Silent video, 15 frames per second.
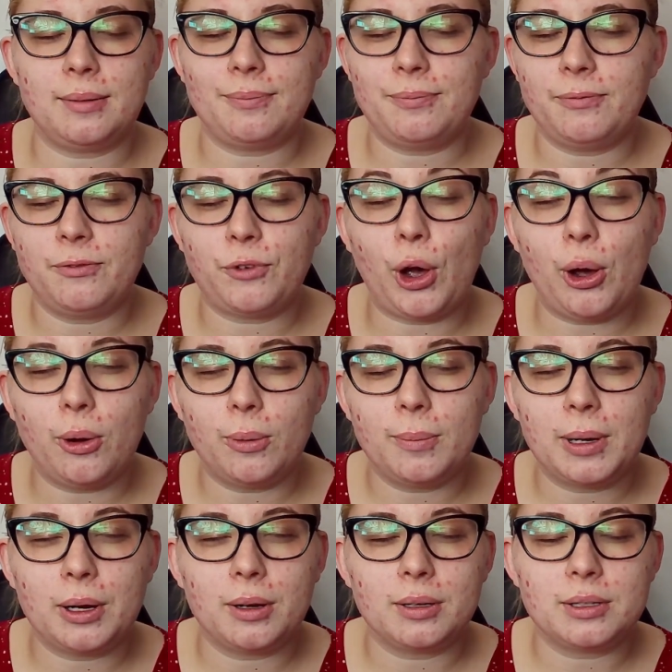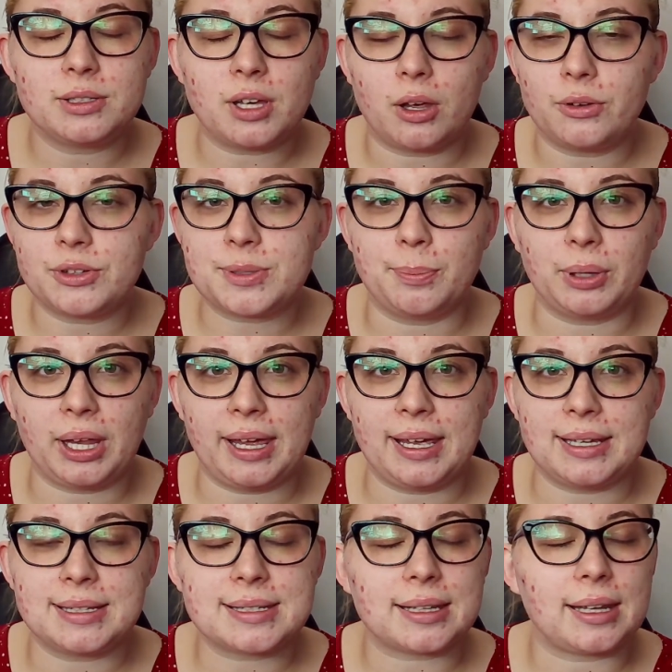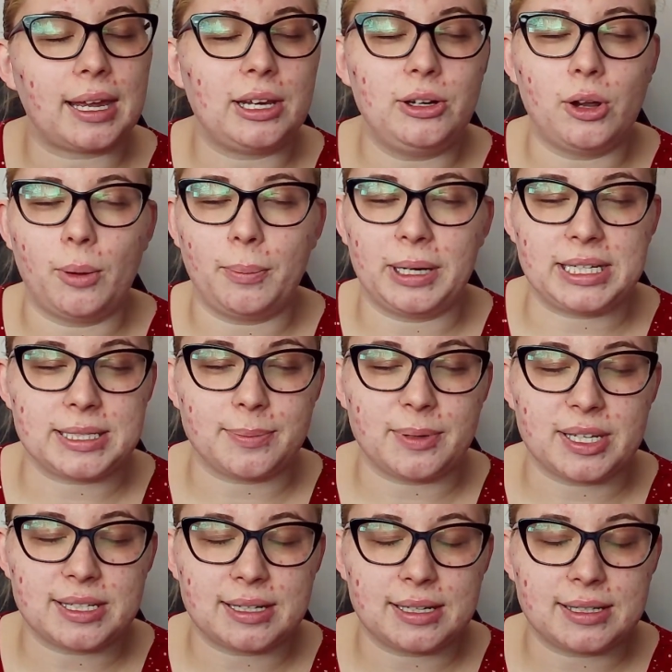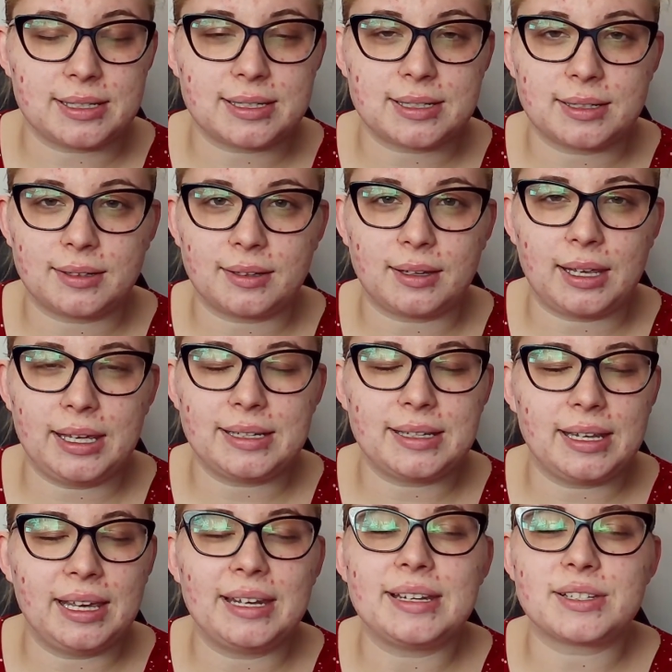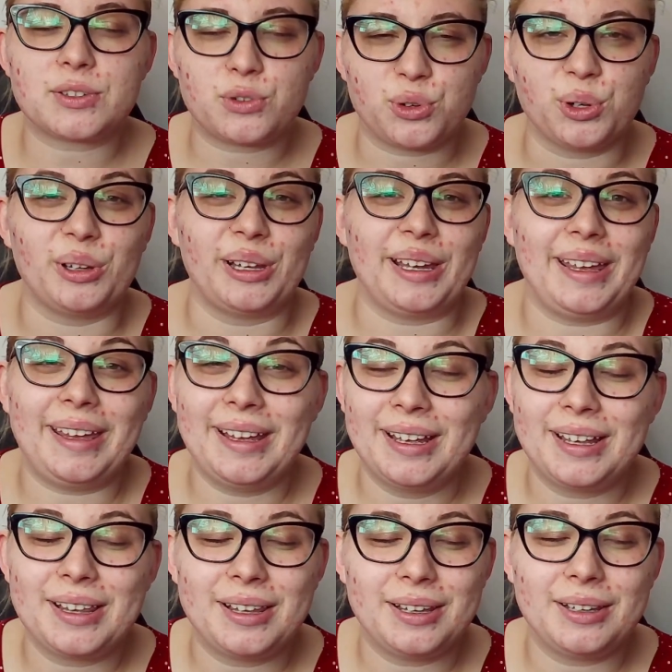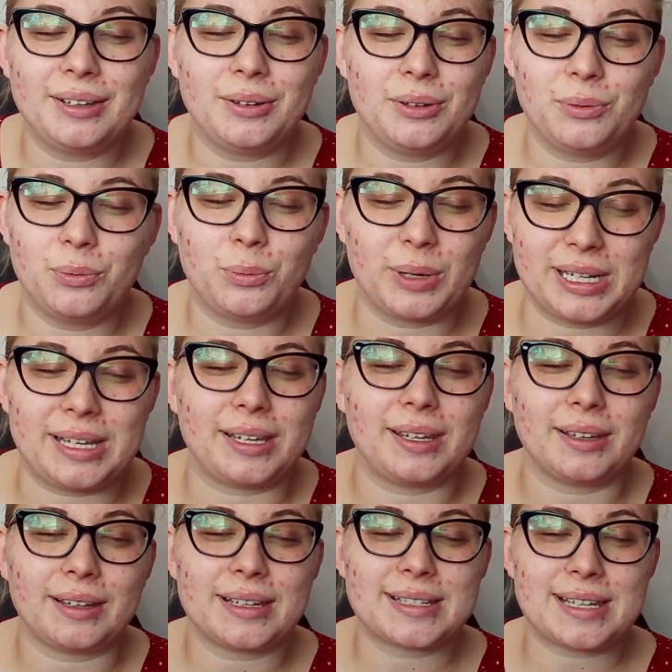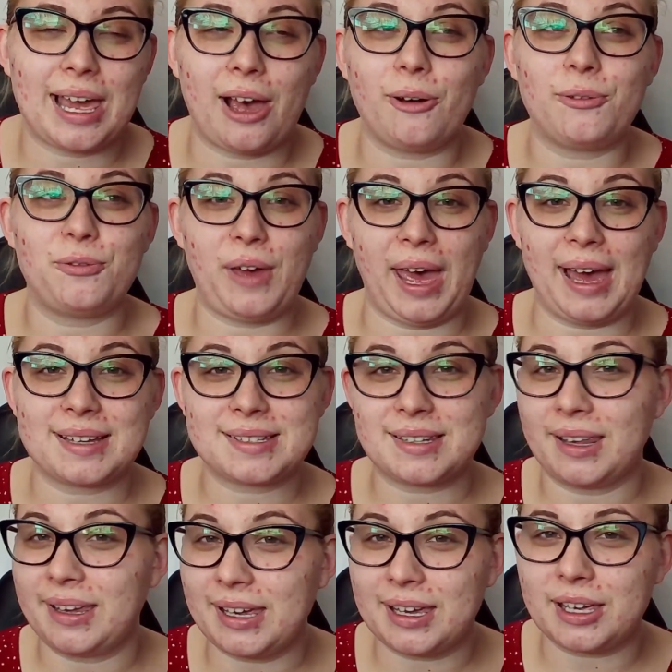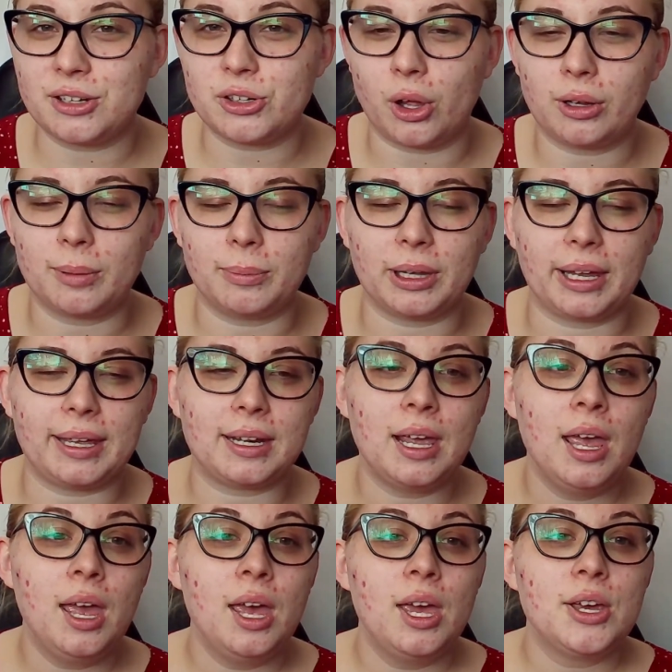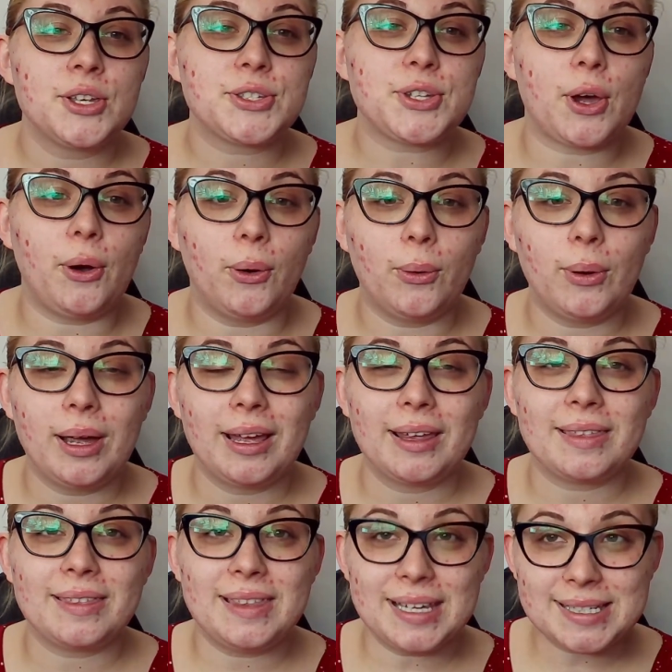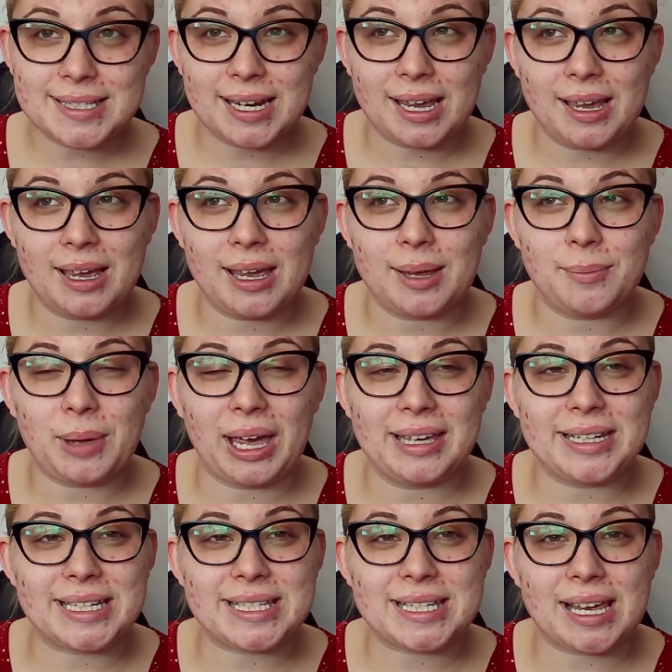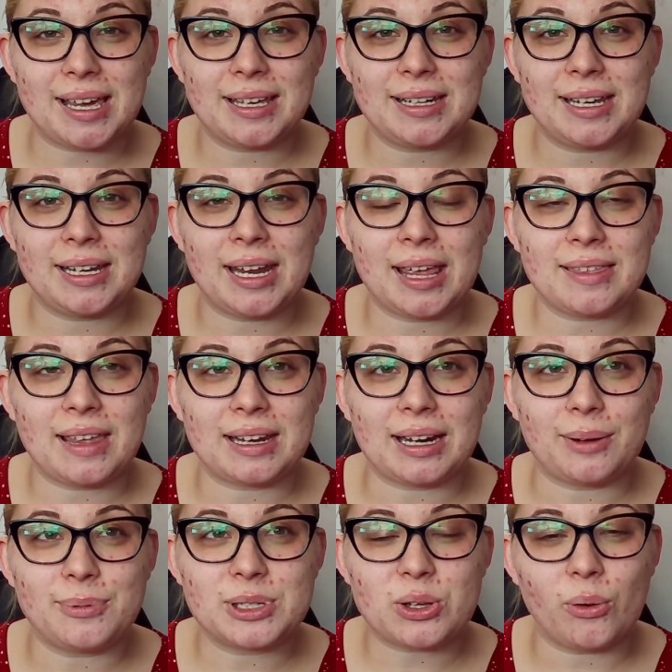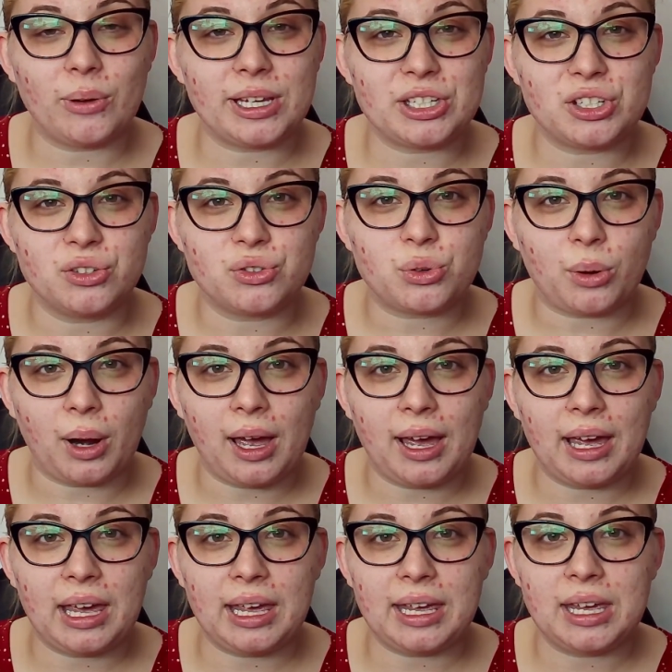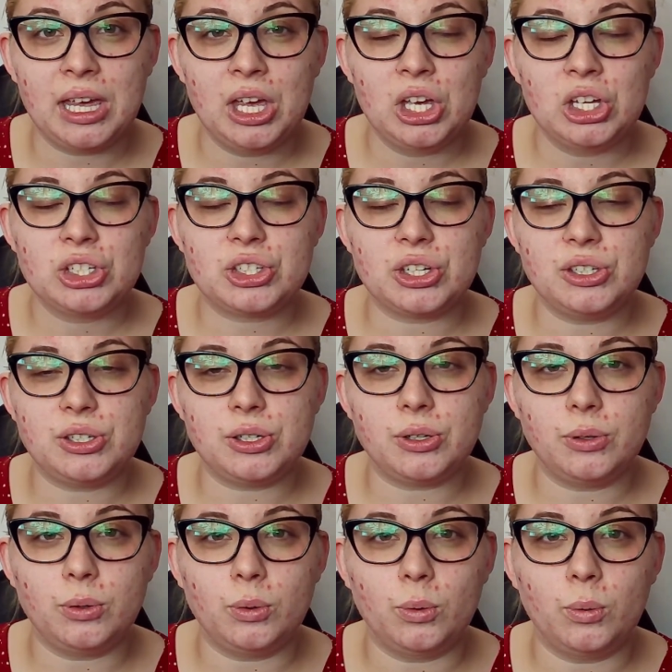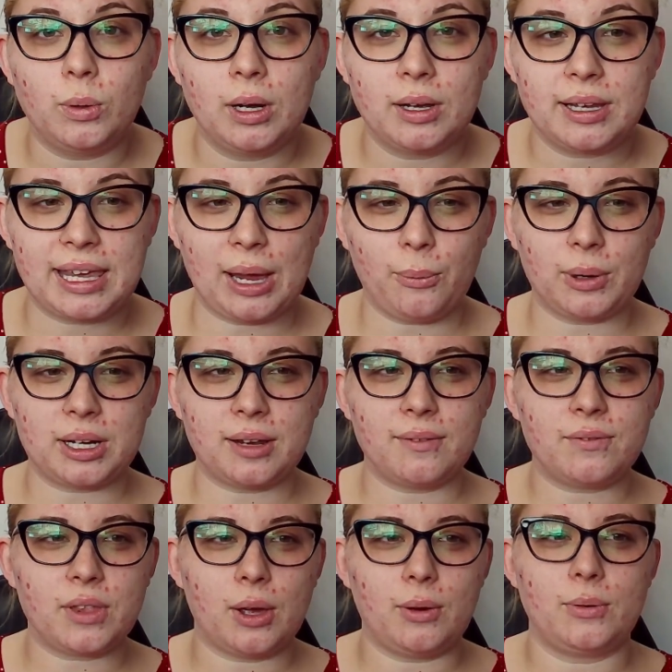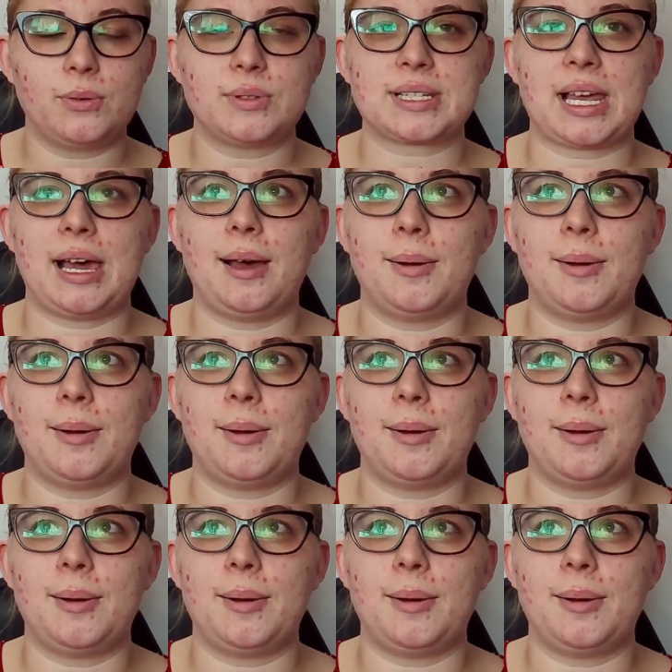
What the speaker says: foam dulls blades like nobody's business. It is truly ridiculous how fast it can dull a blade. So this time I decided that I was going to try to get one of those